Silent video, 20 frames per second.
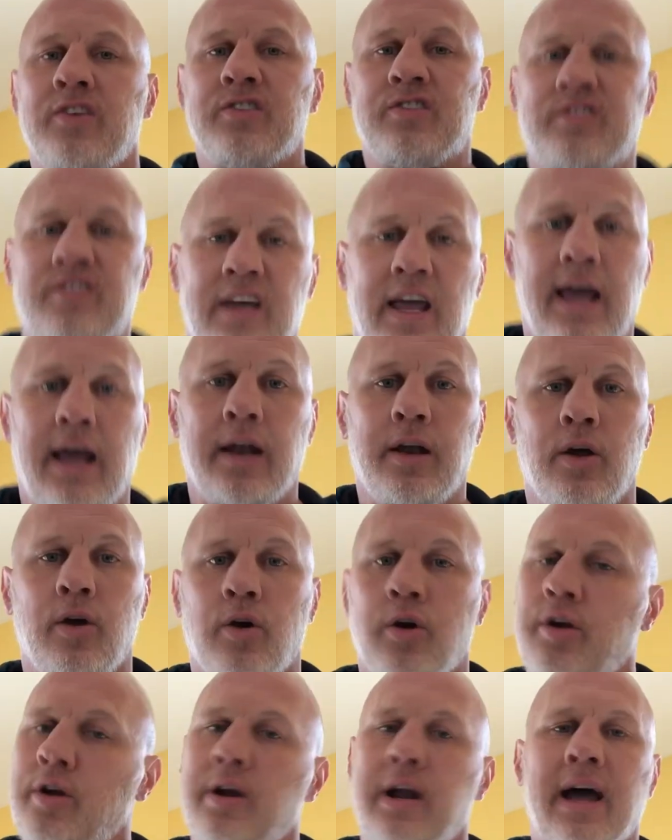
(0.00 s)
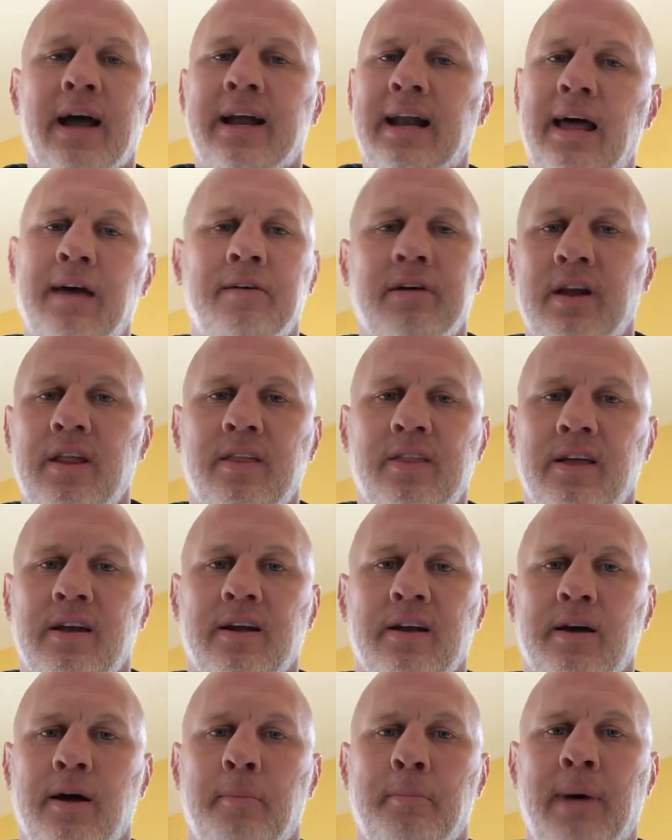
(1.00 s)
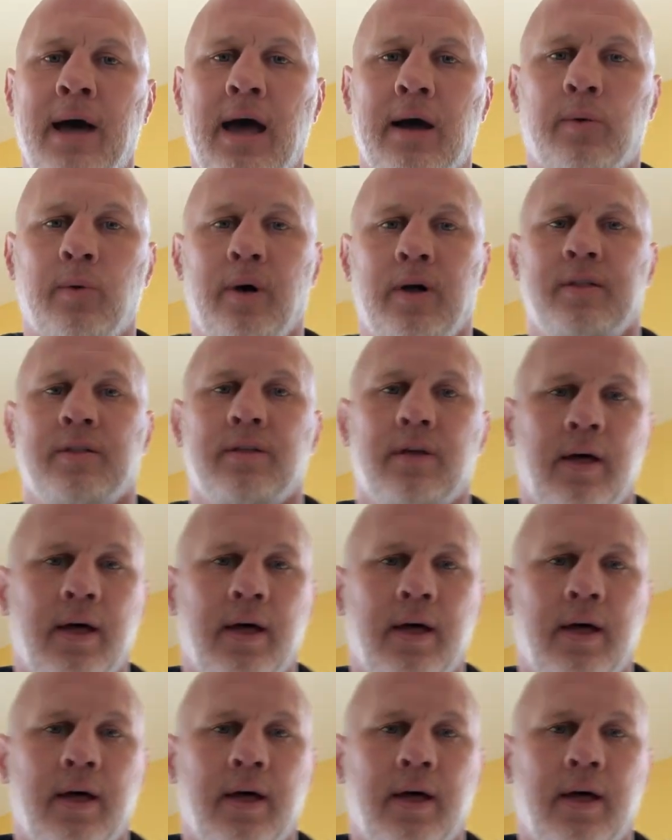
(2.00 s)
sit or you're not going to have anything to come back with.